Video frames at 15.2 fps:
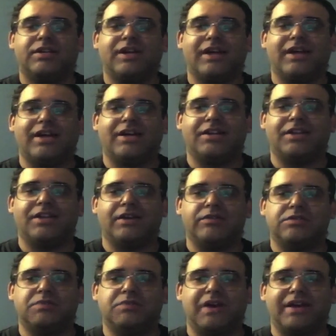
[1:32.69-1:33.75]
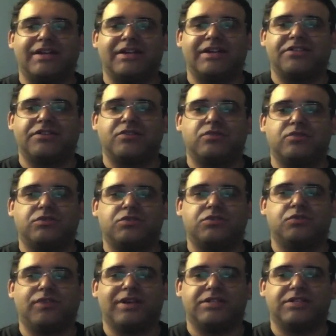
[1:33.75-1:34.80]
and that was back in, I think it was
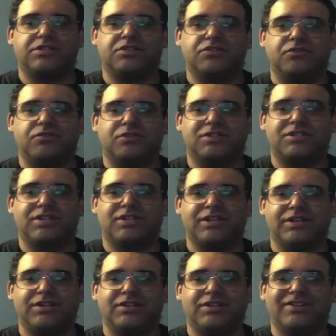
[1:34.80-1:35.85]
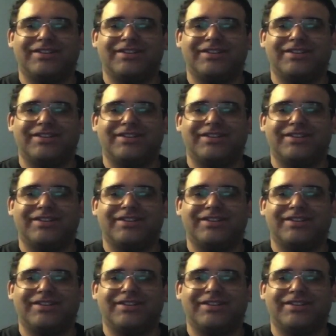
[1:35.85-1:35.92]
2013.